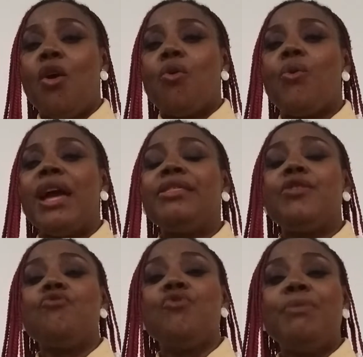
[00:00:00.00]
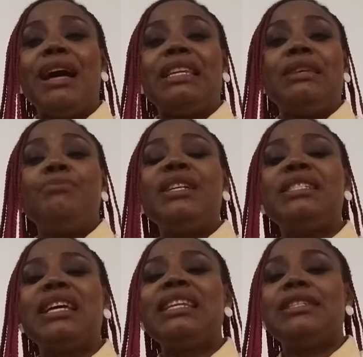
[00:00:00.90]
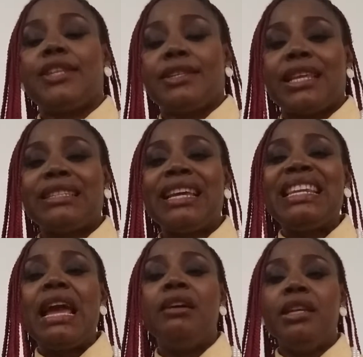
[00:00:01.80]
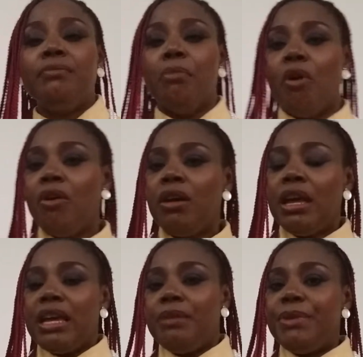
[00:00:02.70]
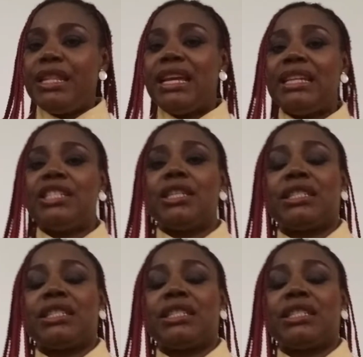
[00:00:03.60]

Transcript: where the woman immediately she started earning more, immediately she